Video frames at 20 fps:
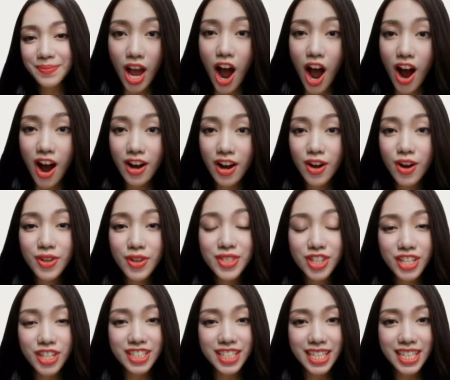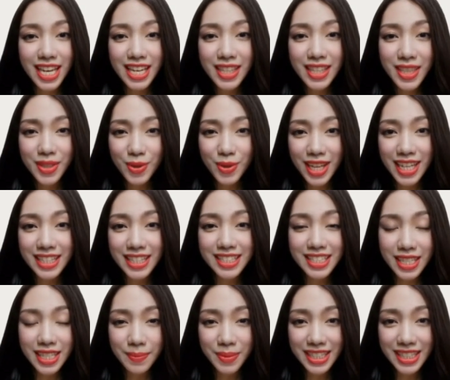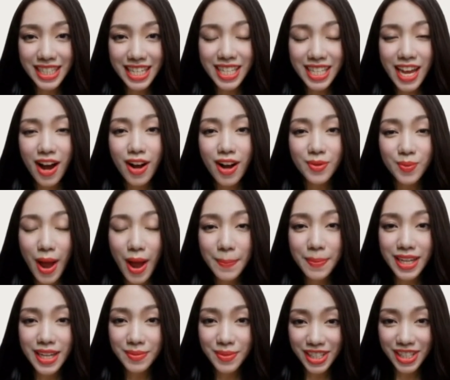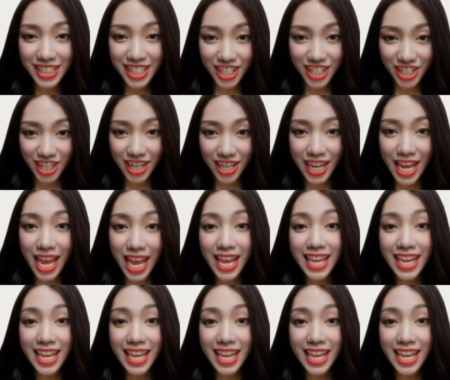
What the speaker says: Article 1383. Subsidiary remedy rescission